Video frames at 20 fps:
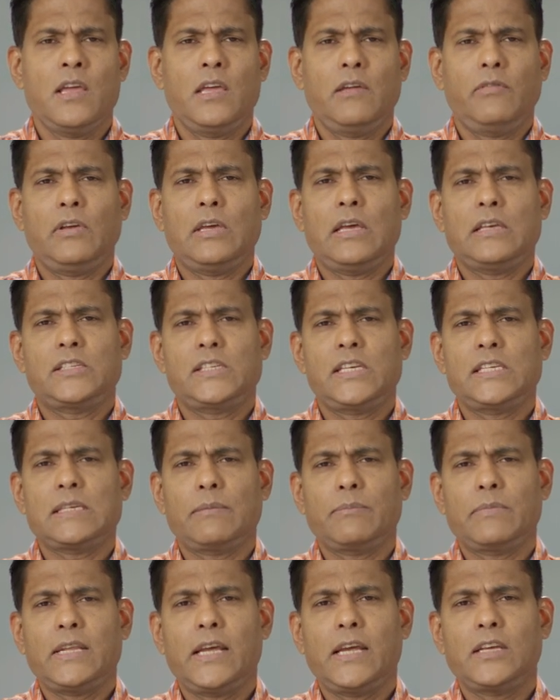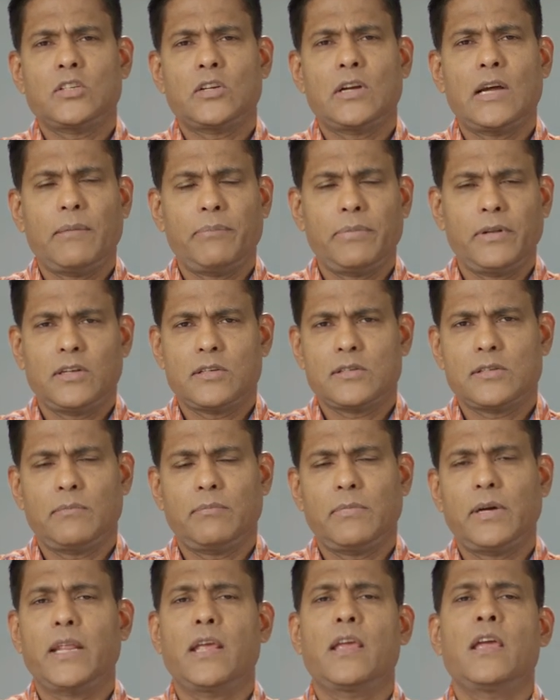If you see some danger happening to
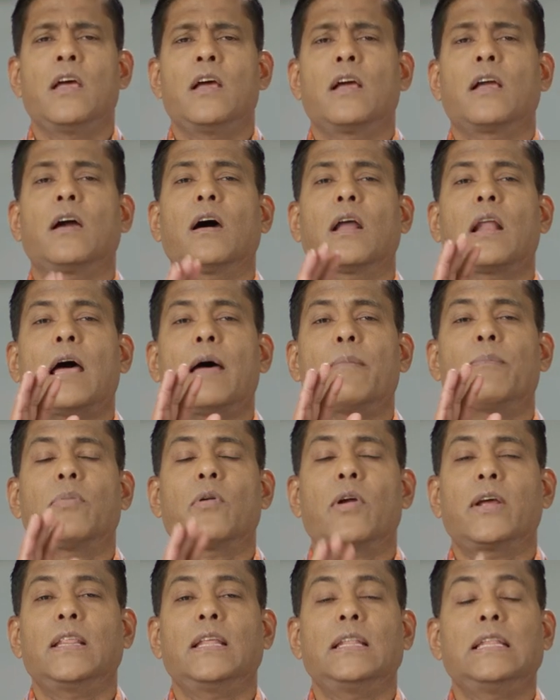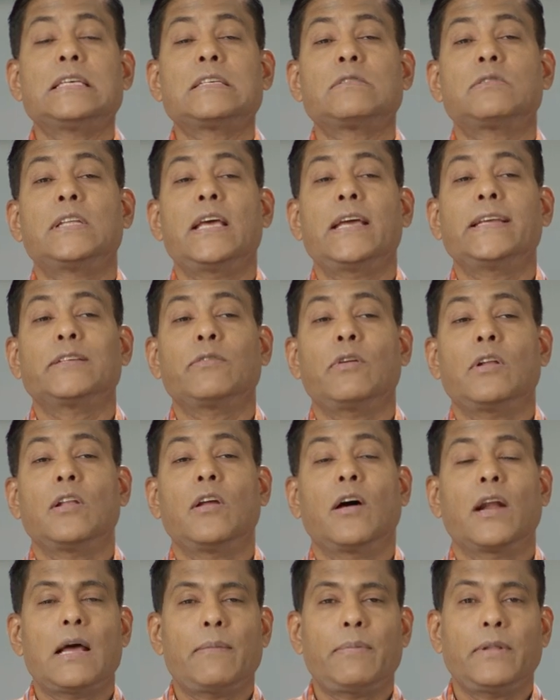somebody, God, I pray that this danger will
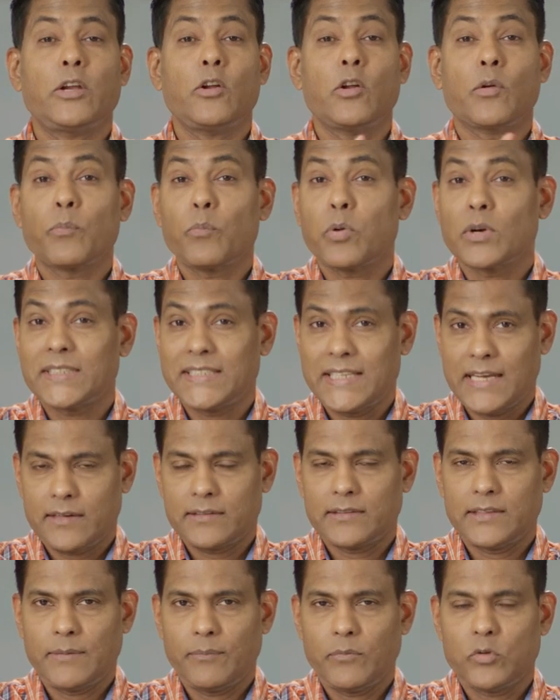not happen, that you protect them.